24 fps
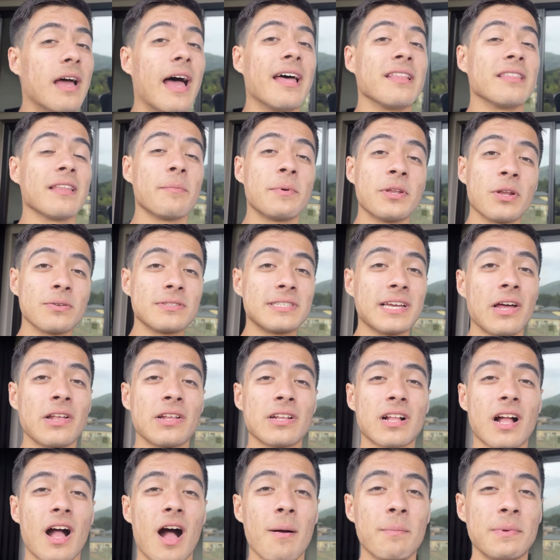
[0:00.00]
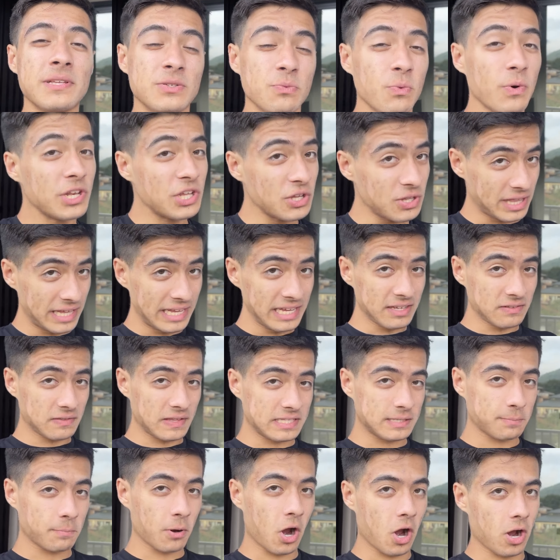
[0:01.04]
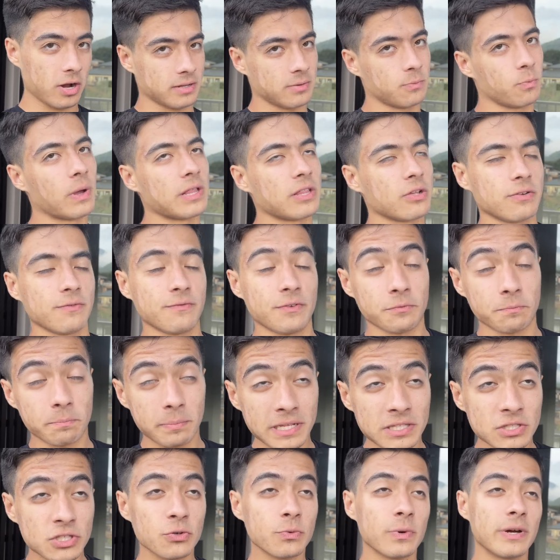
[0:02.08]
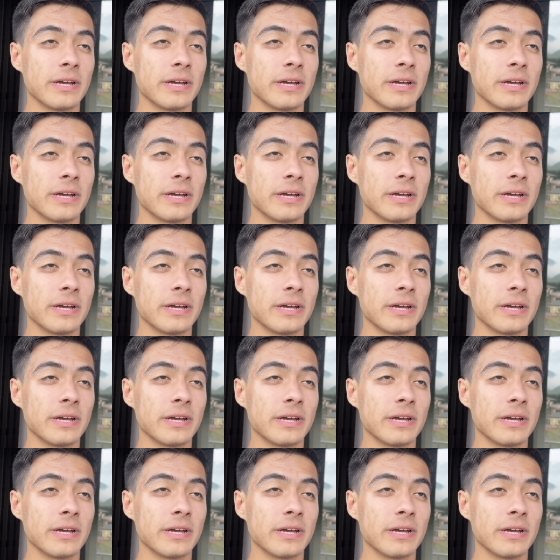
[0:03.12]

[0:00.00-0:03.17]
and let me know down in the comments what you think of this park, whether you've been to